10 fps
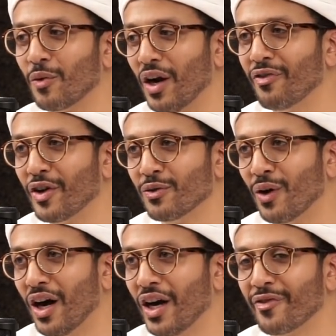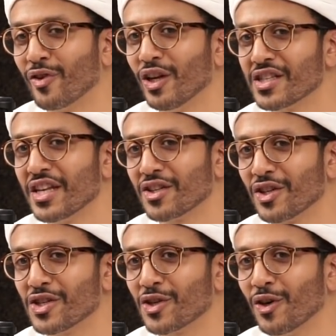Wherever you are, if you're listening to
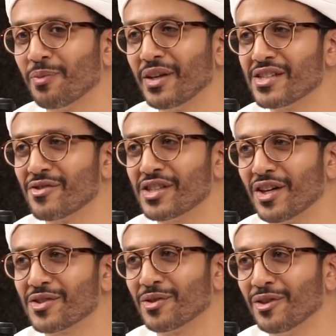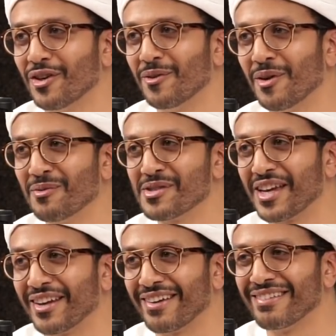the show, please reach out to Omar Al
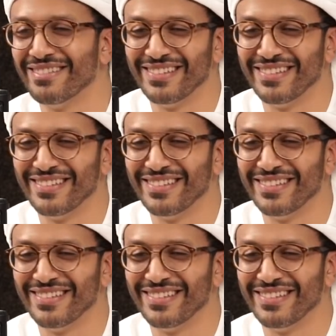Busaidy.